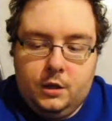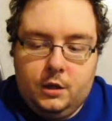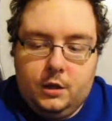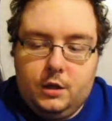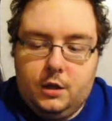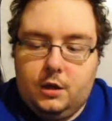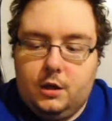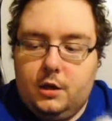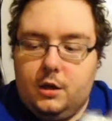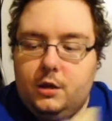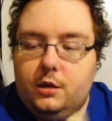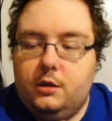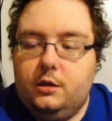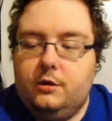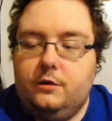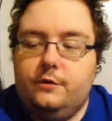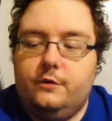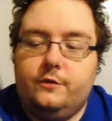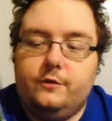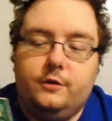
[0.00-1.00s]
And
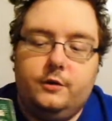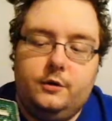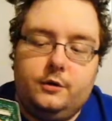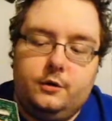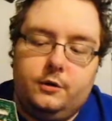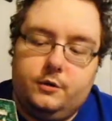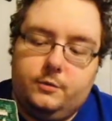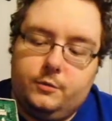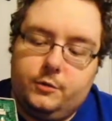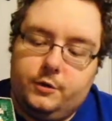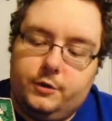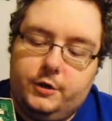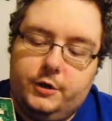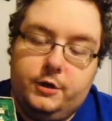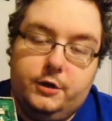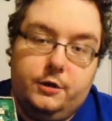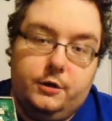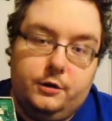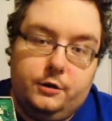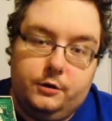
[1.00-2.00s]
you'll see a number
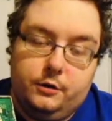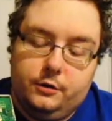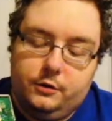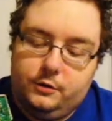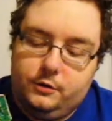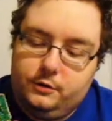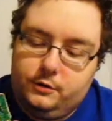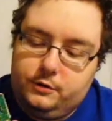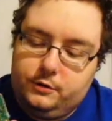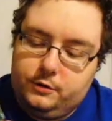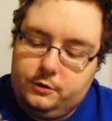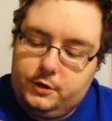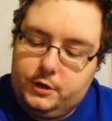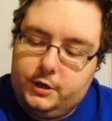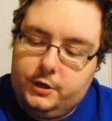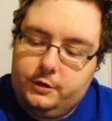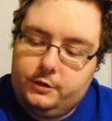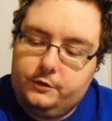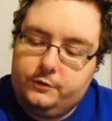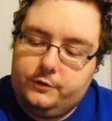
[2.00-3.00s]
here,
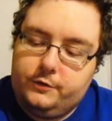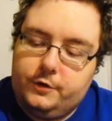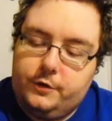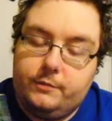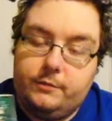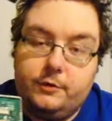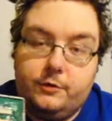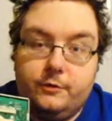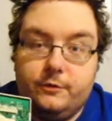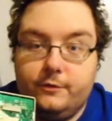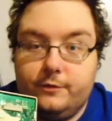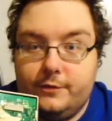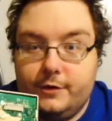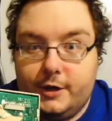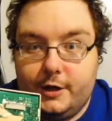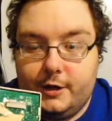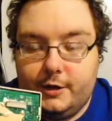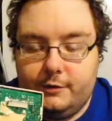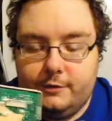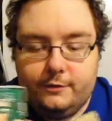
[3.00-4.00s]

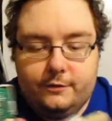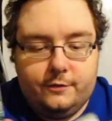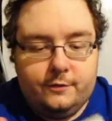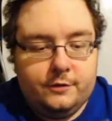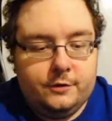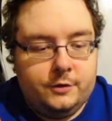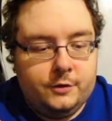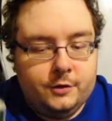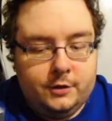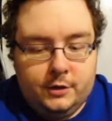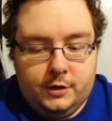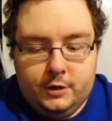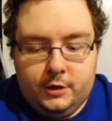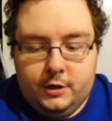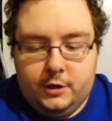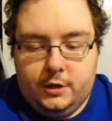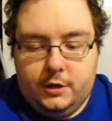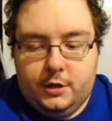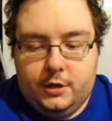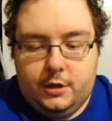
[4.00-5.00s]
90705,
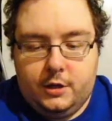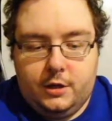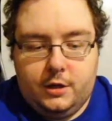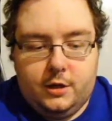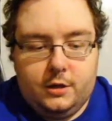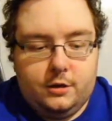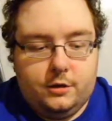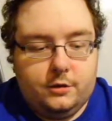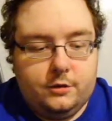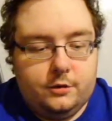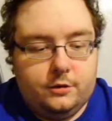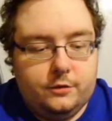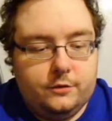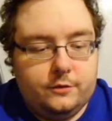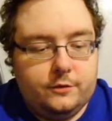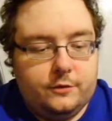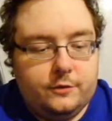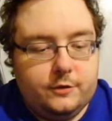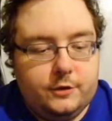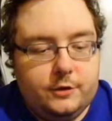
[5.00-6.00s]
and you'll
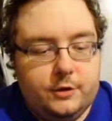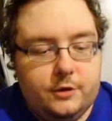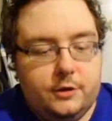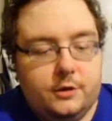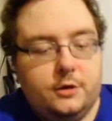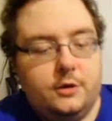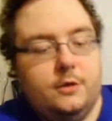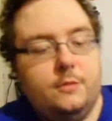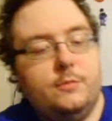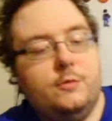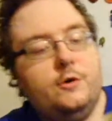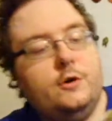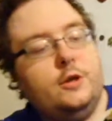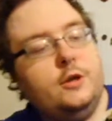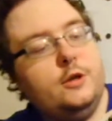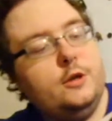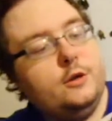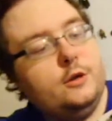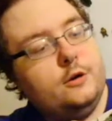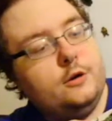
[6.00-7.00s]
see a number
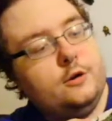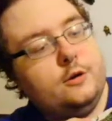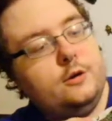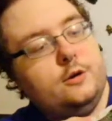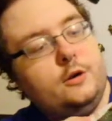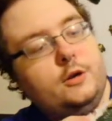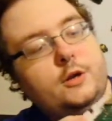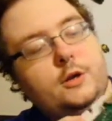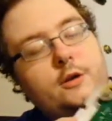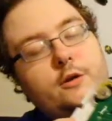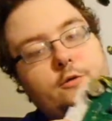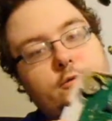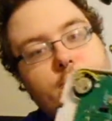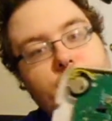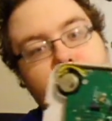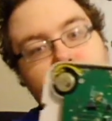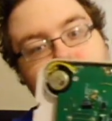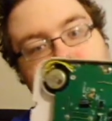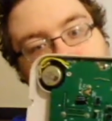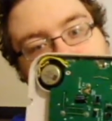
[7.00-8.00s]
here,
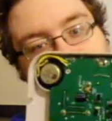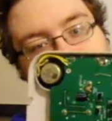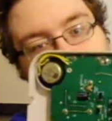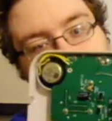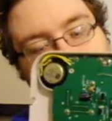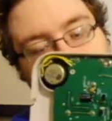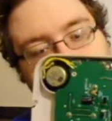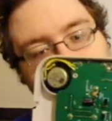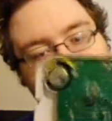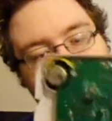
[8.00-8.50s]
9075.